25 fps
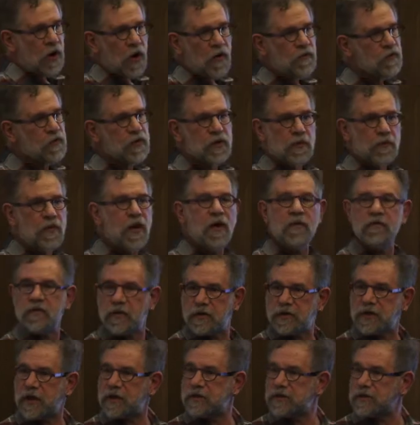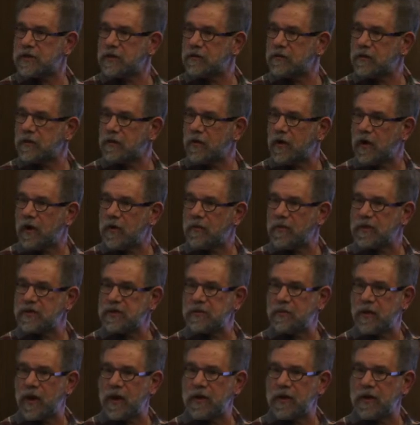over and above the testing requirements,